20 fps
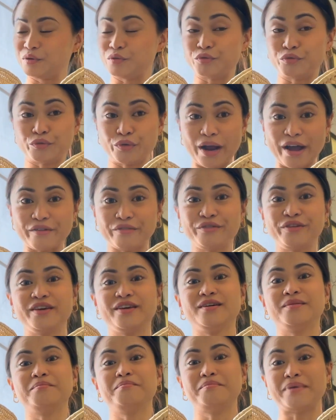
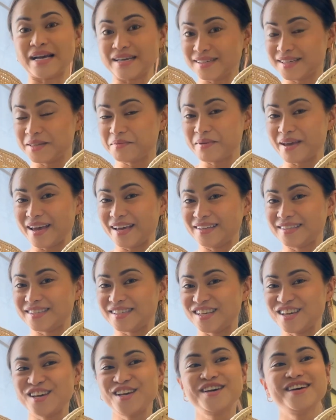Raffia basket
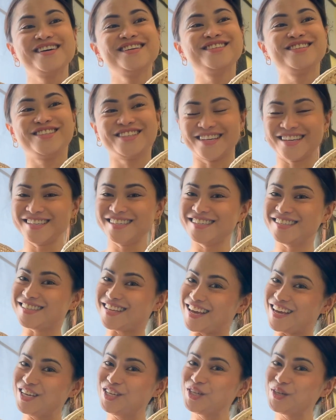bags, just
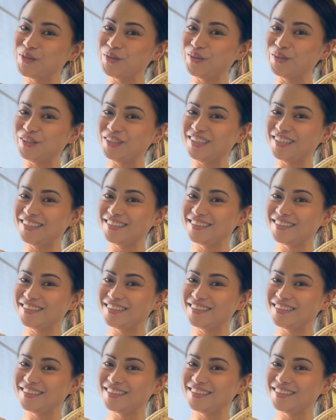stay tuned.